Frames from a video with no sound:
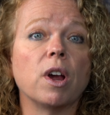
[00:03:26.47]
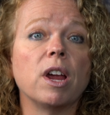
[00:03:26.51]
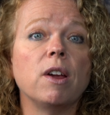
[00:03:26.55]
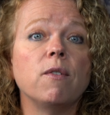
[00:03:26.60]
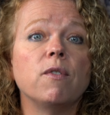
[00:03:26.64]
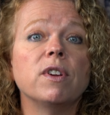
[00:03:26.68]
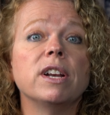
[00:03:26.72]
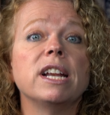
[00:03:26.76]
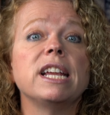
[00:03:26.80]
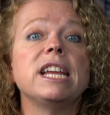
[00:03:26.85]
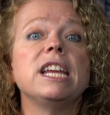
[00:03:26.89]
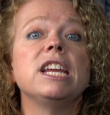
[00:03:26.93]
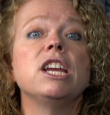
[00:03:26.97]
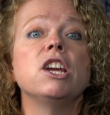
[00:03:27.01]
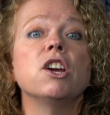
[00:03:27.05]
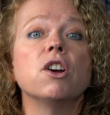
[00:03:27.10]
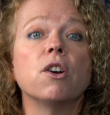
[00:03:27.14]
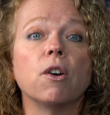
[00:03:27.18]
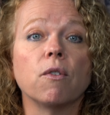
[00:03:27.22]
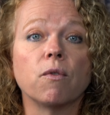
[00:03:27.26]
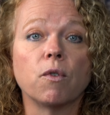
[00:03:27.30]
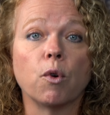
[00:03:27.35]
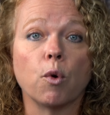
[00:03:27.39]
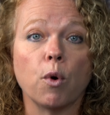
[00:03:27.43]
even a
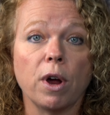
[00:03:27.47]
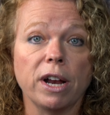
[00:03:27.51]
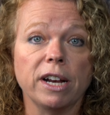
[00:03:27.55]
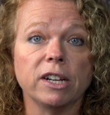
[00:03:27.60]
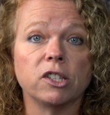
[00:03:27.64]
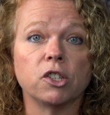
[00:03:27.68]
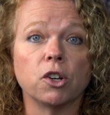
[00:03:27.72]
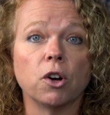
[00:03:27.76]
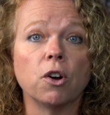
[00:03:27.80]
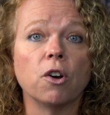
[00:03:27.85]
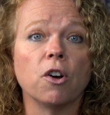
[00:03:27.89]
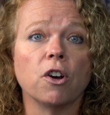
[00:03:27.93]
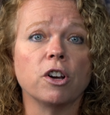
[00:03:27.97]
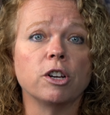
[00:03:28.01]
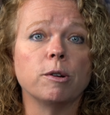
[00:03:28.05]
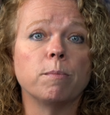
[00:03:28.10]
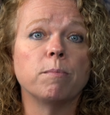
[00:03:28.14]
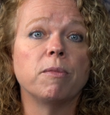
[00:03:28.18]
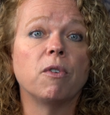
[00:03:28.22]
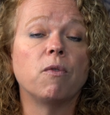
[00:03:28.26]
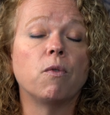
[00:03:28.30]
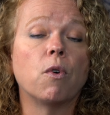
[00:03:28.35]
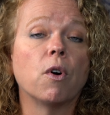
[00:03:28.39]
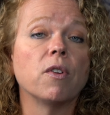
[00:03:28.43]
year of credits earned
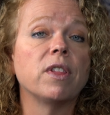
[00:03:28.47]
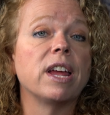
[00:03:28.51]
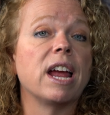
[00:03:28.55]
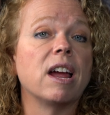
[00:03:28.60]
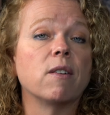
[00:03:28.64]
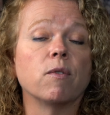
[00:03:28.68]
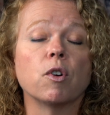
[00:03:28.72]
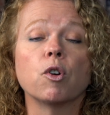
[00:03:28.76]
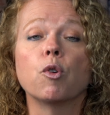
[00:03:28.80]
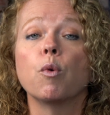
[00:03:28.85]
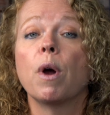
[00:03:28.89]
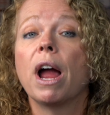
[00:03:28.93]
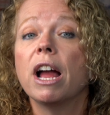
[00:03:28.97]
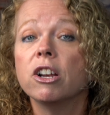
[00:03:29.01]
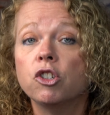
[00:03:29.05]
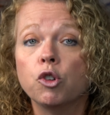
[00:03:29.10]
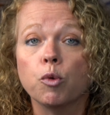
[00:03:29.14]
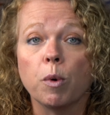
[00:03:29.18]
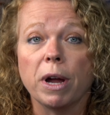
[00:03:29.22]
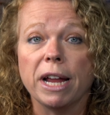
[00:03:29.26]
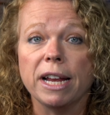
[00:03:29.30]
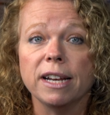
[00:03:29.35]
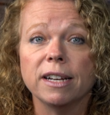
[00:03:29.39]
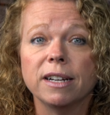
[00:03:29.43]
before they ever
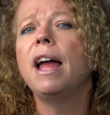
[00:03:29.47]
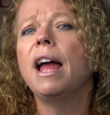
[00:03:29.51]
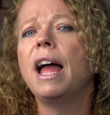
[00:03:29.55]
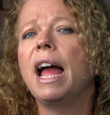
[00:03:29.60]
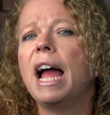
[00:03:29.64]
graduate.